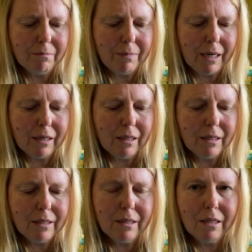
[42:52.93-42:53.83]
bucket
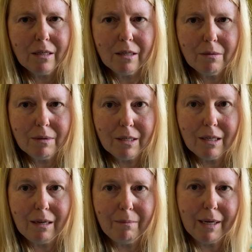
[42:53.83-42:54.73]
list things, was to
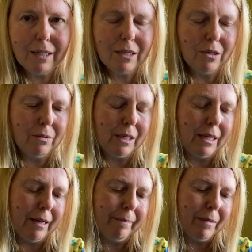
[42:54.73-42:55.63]
get back to doing
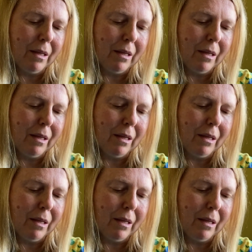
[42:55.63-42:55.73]
that.